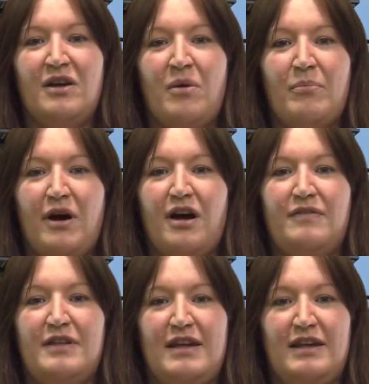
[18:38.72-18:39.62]
part
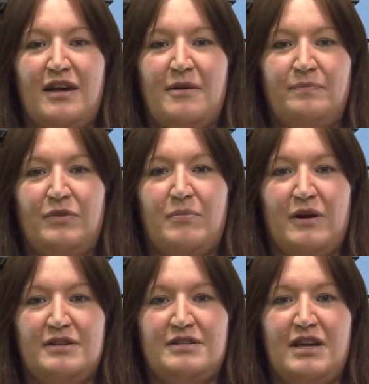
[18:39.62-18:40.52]
of the
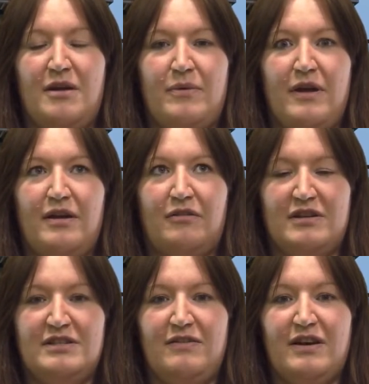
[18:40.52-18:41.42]
apprenticeship
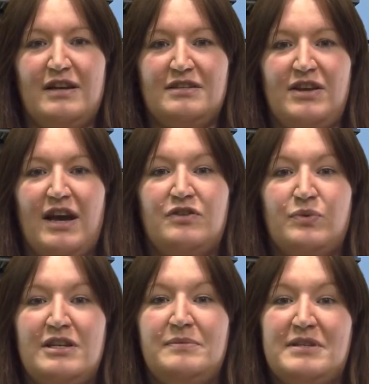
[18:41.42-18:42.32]
criteria is that you have
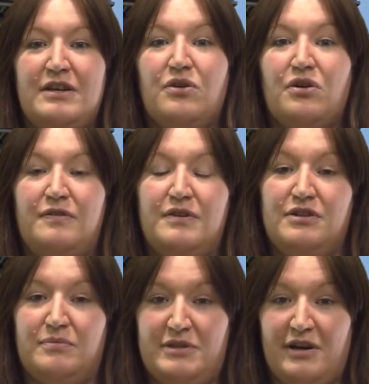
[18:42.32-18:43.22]
20% off the
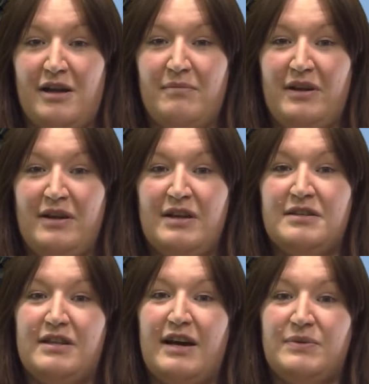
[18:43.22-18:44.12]
job time.
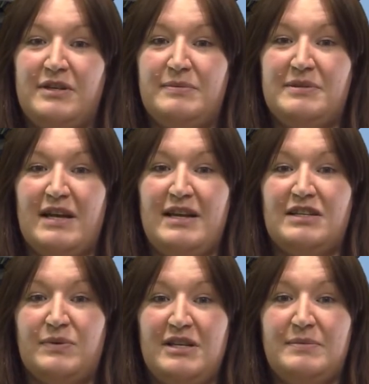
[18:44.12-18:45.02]
So that 20%
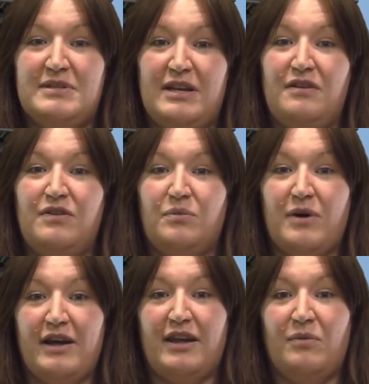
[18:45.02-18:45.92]
is 20% of your
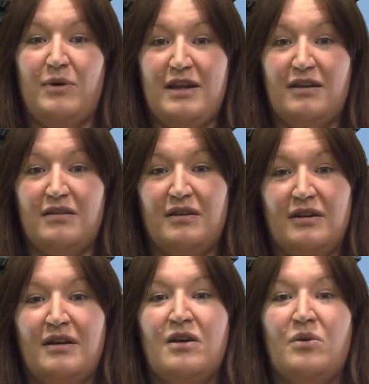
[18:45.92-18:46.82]
working week
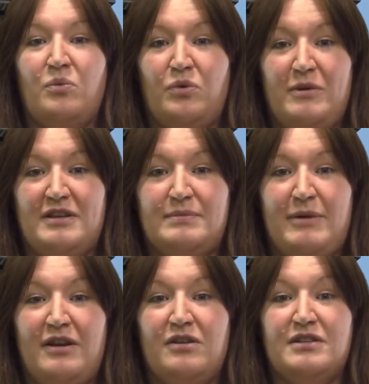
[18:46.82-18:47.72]
will be
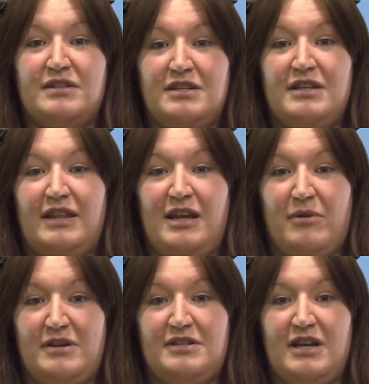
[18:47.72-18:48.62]
spent studying the
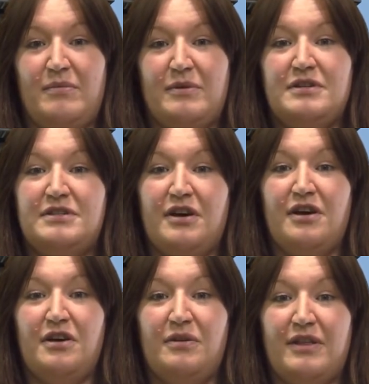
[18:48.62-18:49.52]
apprenticeship.
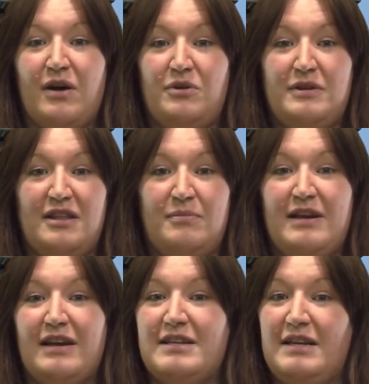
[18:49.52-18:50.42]
So that would either
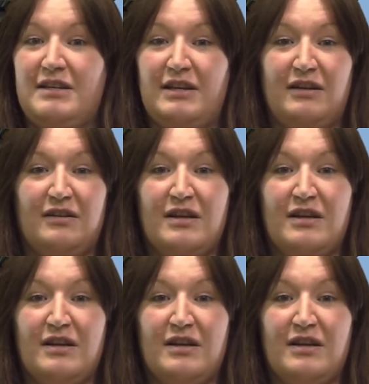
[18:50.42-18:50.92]
be attending